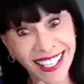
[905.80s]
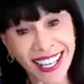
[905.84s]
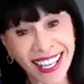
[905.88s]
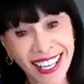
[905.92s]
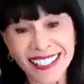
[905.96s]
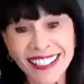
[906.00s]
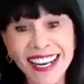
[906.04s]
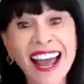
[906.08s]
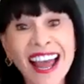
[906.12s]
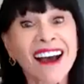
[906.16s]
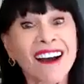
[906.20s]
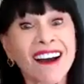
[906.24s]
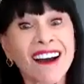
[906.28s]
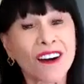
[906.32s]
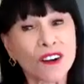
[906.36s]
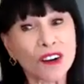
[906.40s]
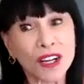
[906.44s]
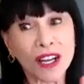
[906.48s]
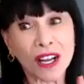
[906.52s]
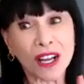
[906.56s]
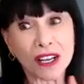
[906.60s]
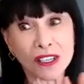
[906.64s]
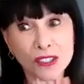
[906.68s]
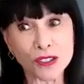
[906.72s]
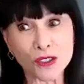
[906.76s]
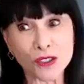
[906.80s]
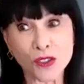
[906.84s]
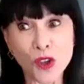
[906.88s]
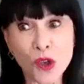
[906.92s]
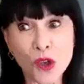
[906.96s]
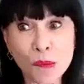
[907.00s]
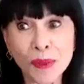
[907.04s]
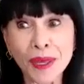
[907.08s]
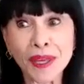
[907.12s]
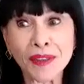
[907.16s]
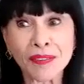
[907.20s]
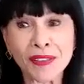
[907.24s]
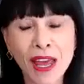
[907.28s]
Now,
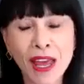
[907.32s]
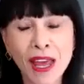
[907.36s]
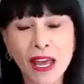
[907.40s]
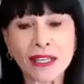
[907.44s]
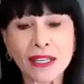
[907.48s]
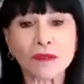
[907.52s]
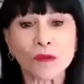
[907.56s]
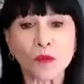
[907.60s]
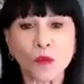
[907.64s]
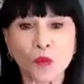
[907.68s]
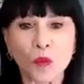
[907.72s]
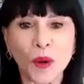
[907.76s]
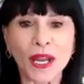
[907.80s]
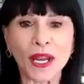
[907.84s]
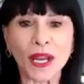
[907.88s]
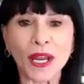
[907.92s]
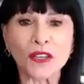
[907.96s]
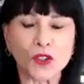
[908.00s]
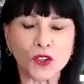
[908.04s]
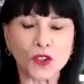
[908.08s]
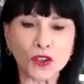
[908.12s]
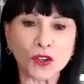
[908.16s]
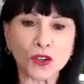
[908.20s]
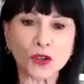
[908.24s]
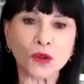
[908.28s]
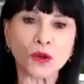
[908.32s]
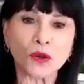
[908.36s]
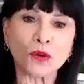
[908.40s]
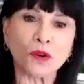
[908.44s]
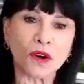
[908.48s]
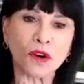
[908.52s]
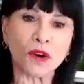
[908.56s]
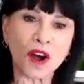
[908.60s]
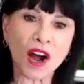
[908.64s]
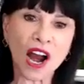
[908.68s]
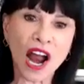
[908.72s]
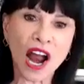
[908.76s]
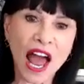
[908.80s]
assuming that we do
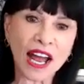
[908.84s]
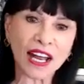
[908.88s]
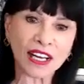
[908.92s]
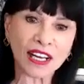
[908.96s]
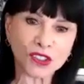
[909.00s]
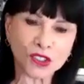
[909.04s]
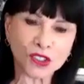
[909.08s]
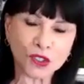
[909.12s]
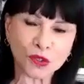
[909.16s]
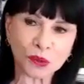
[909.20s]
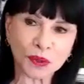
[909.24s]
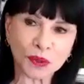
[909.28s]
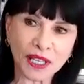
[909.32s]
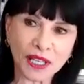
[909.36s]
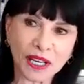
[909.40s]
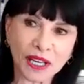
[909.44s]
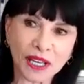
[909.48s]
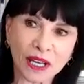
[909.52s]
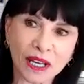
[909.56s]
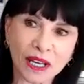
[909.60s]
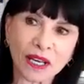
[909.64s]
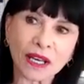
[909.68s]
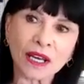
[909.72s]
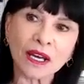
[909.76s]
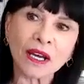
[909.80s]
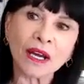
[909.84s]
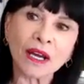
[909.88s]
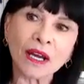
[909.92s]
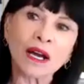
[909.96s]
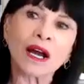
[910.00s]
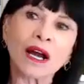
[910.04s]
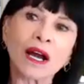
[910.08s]
gradually